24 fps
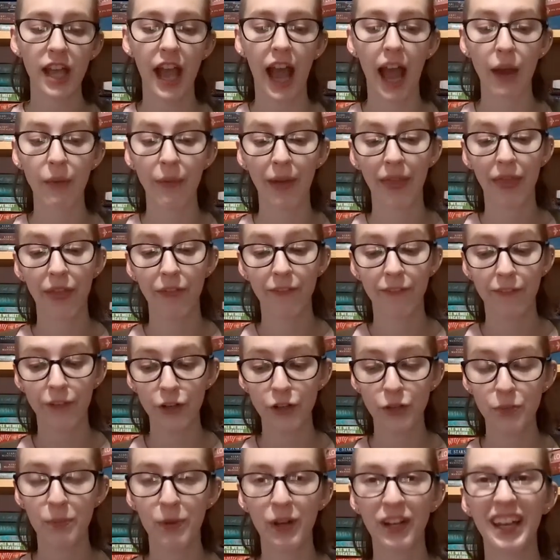I read the
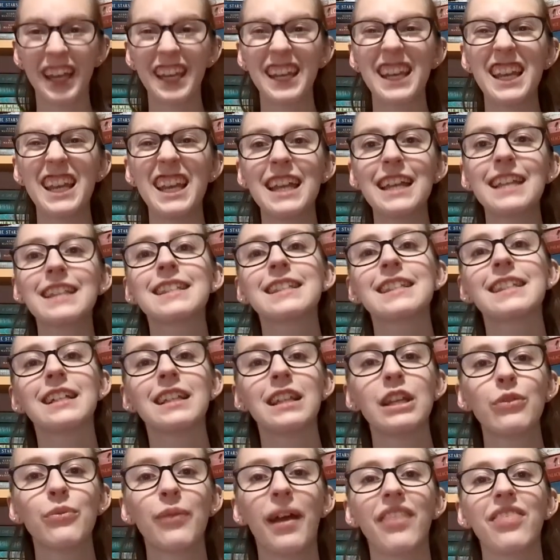first book and
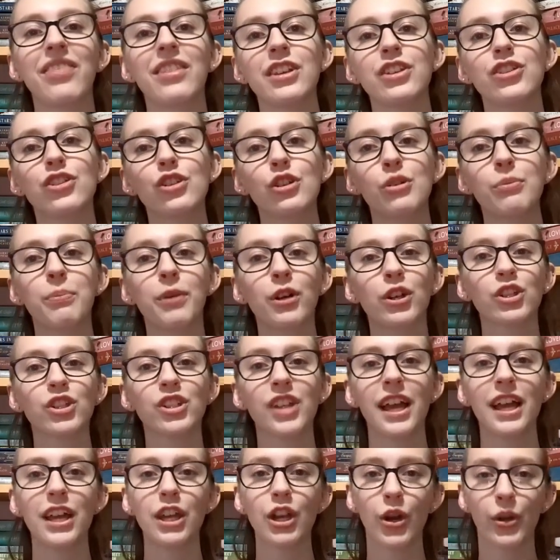instantly read these two books
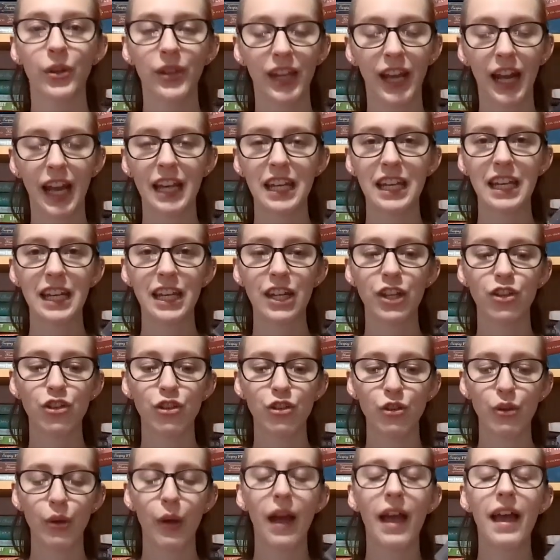and know that I needed
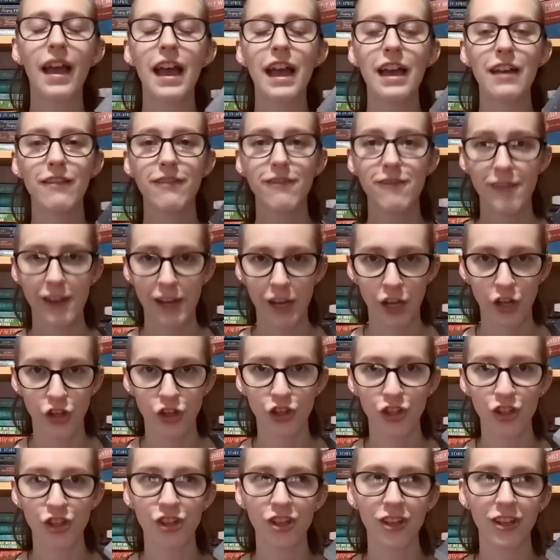to
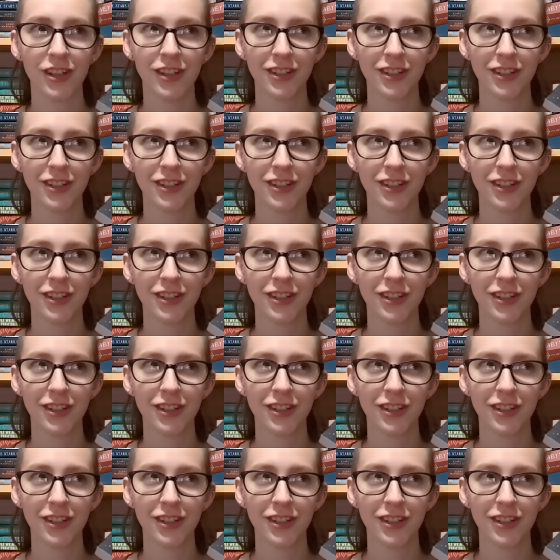finish